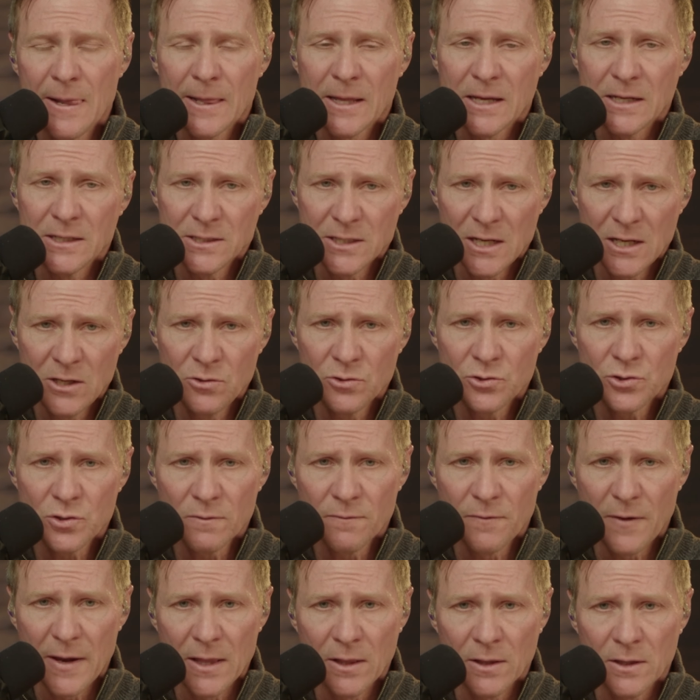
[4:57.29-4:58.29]
Continued
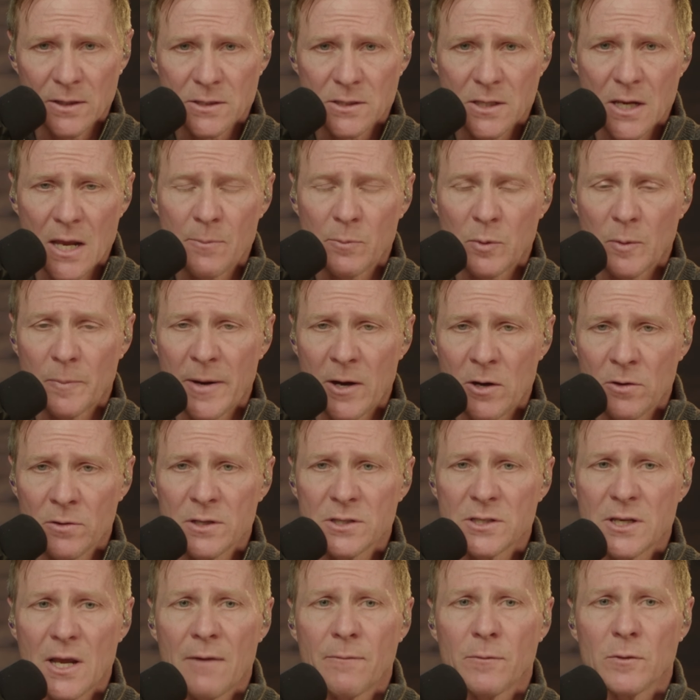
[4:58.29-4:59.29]
surveillance and
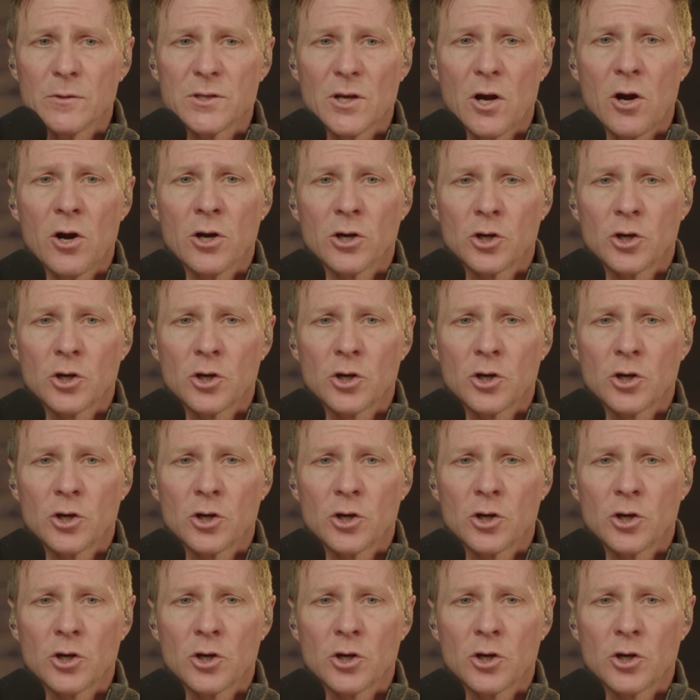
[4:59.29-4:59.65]
preparedness efforts are